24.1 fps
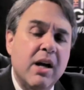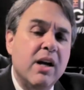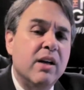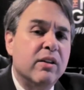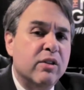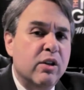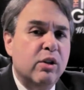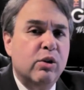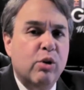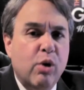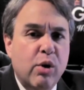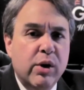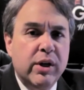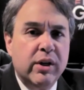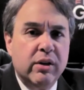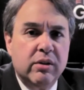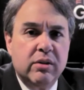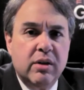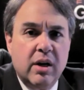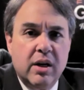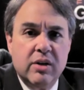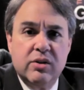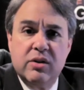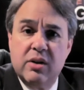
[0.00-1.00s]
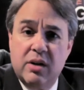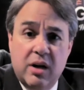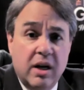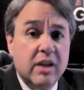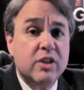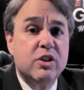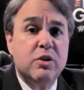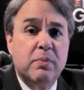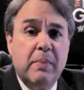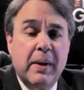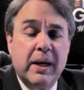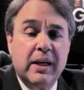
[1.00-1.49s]
The lawyer does it on
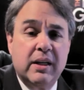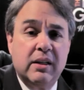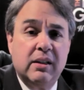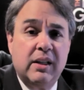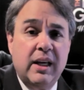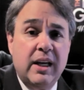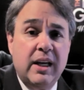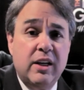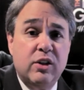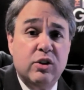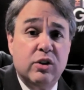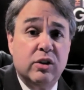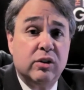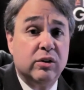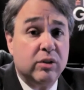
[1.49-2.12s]
speculation.